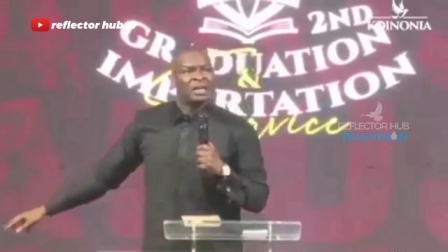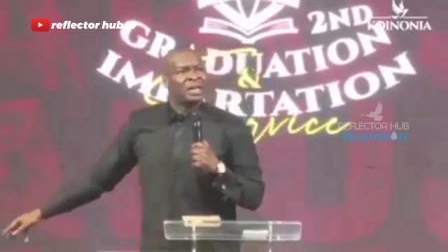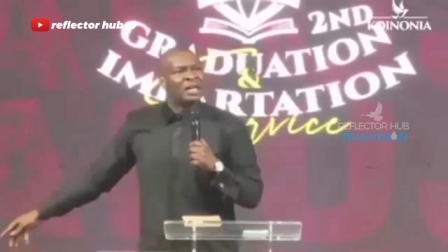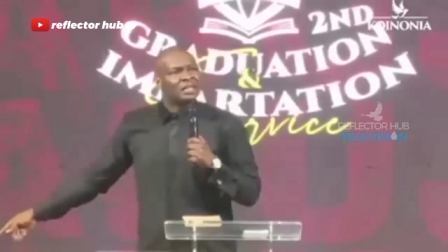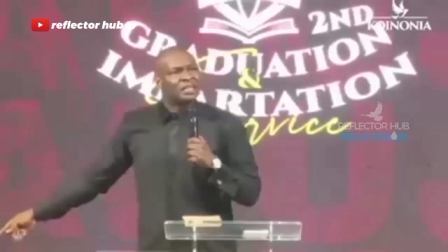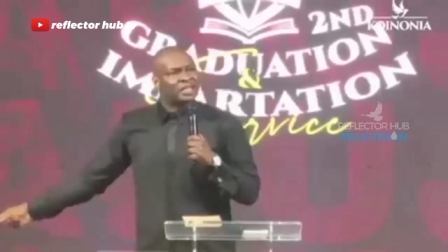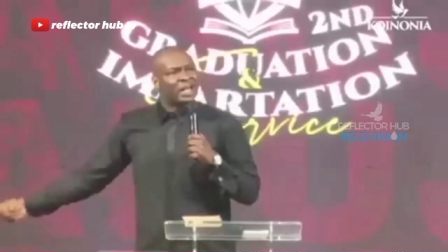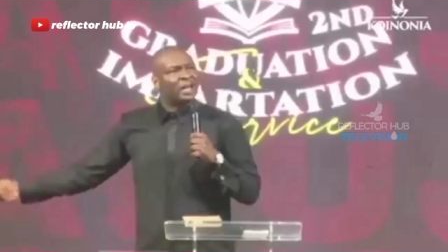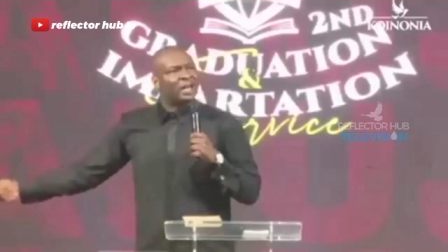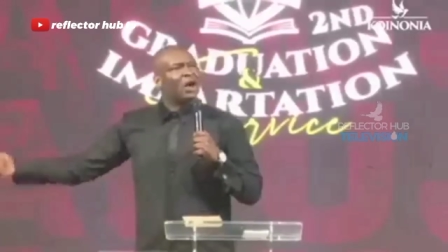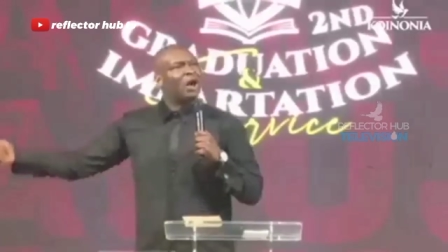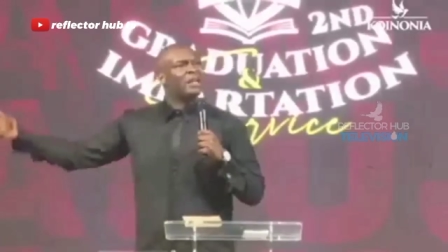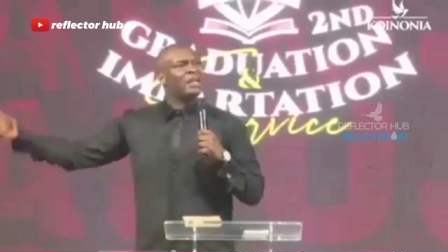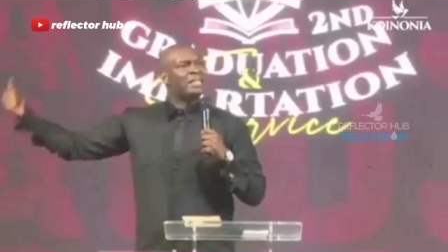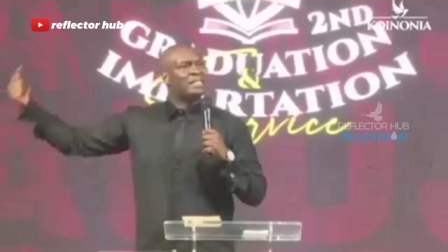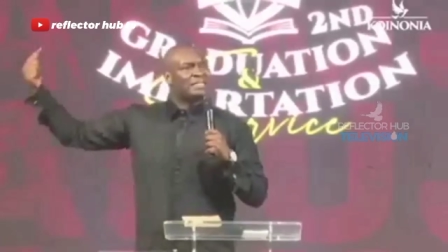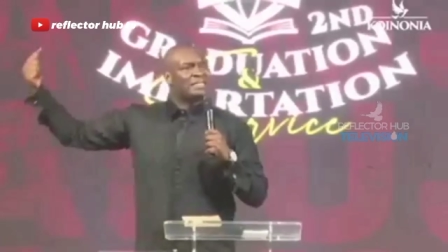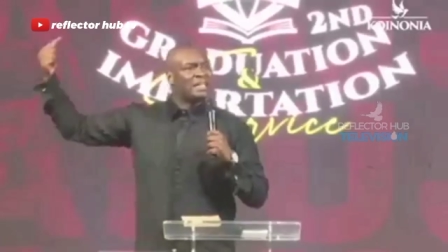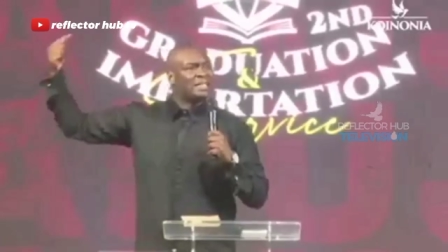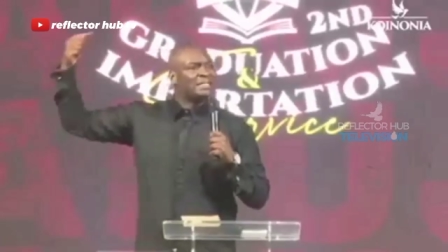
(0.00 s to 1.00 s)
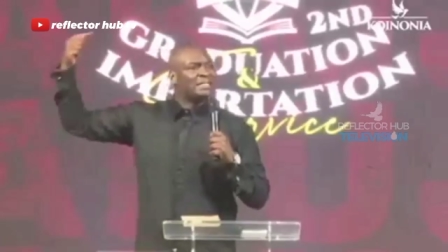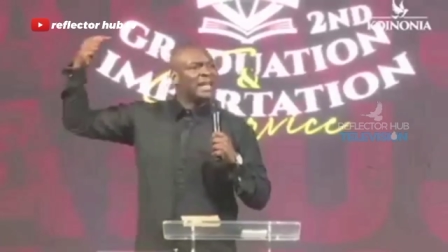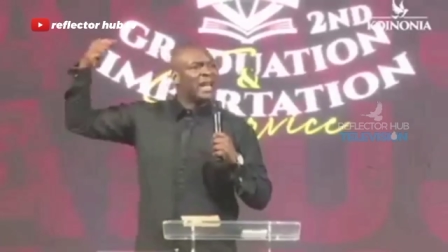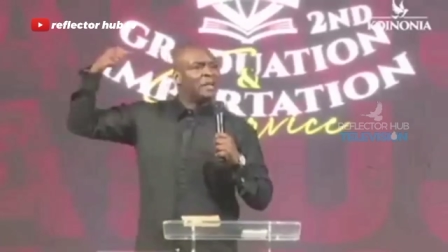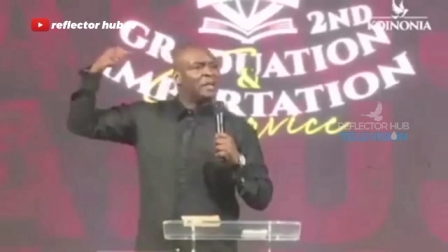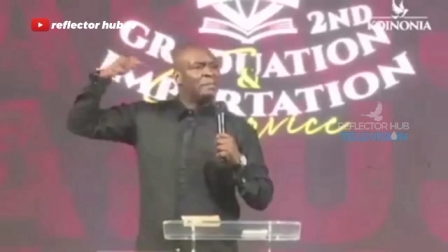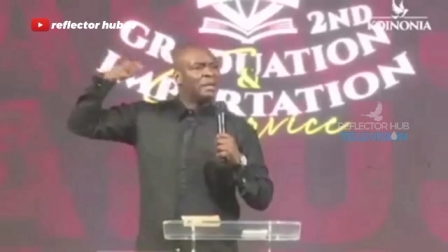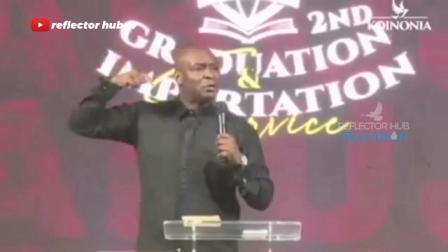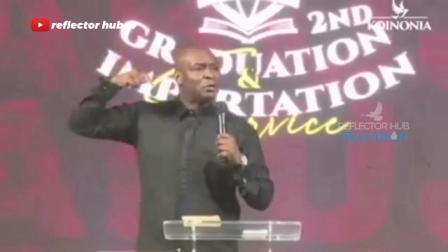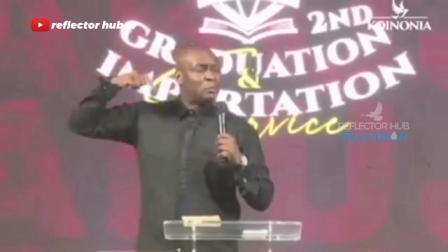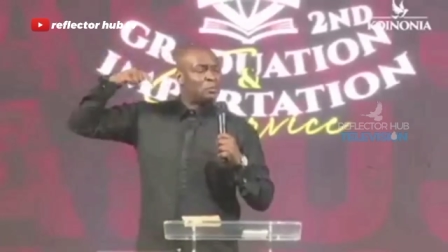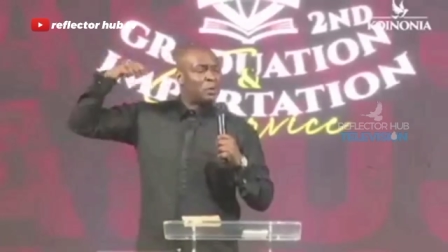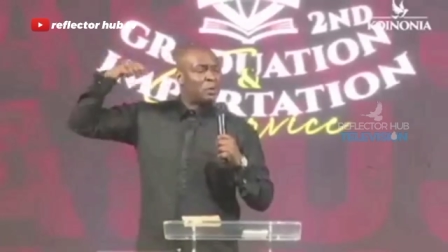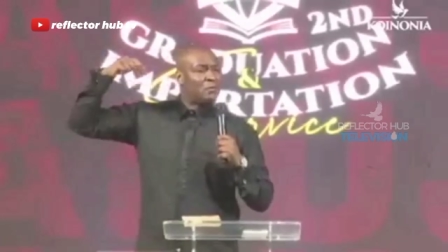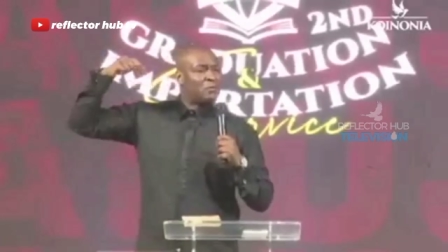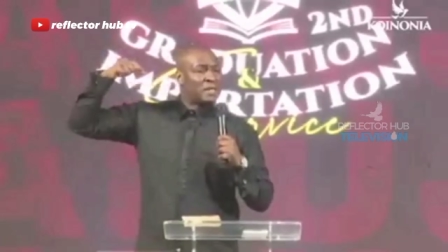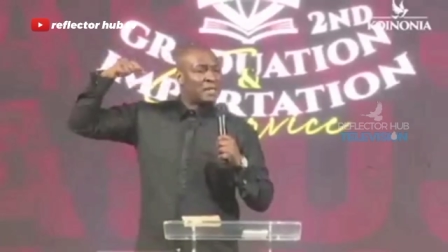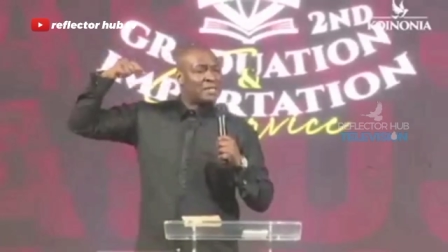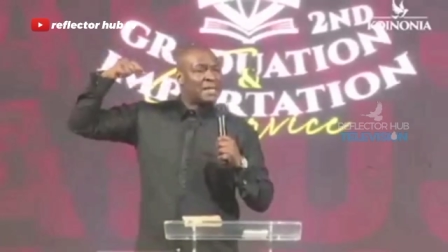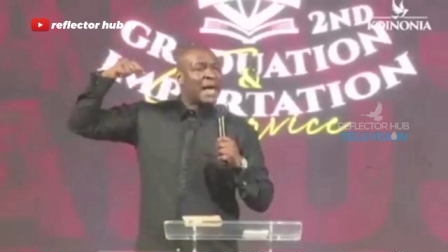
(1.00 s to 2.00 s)
the Lord is still telling me to
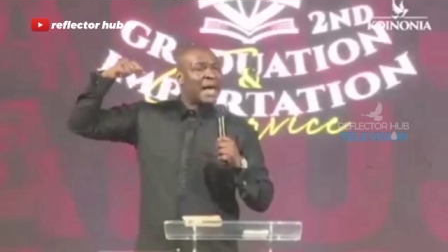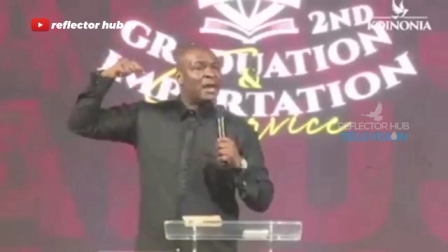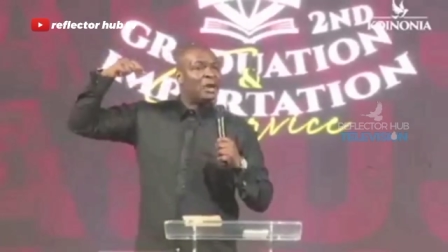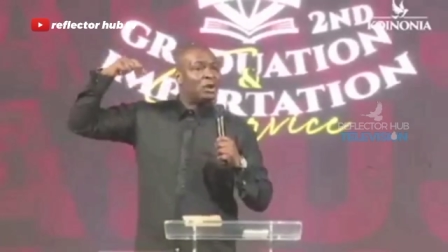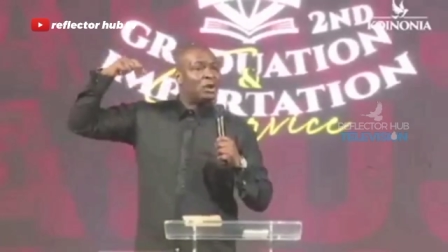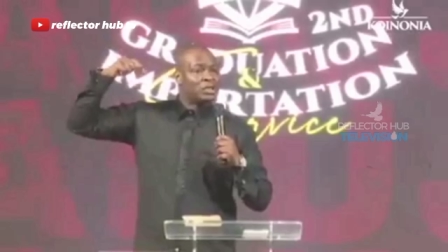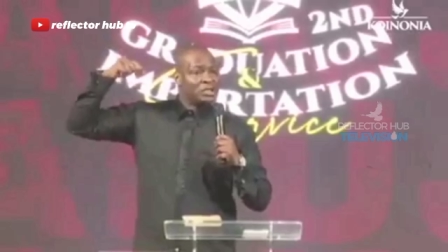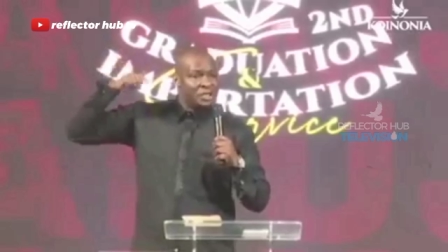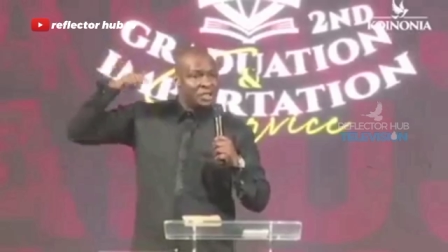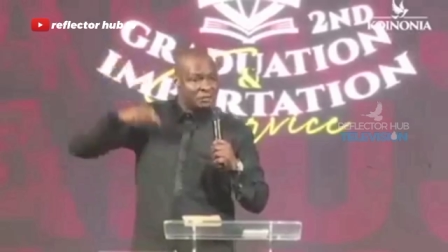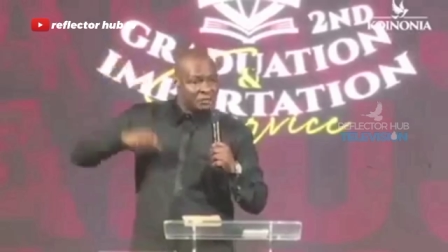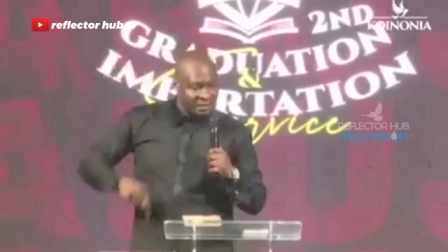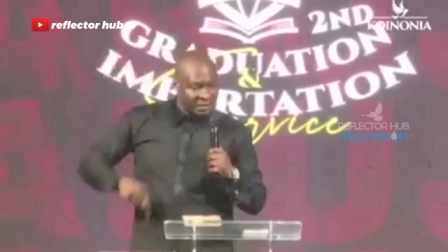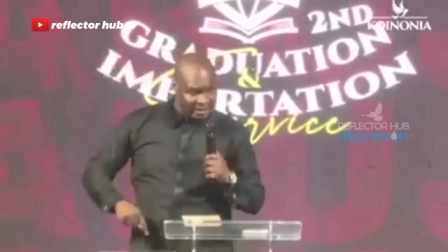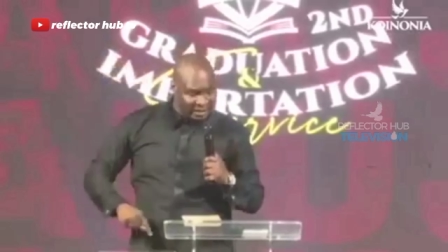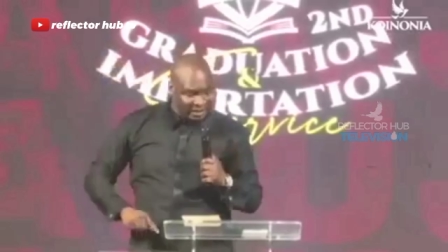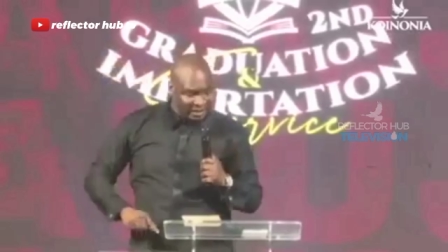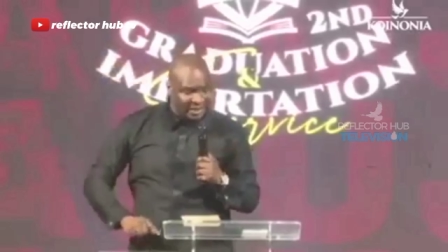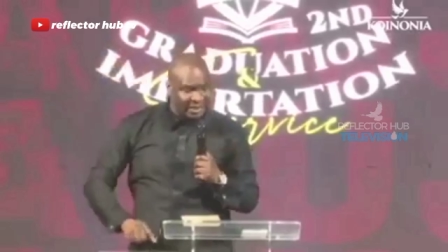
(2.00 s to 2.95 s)
prophesy longevity.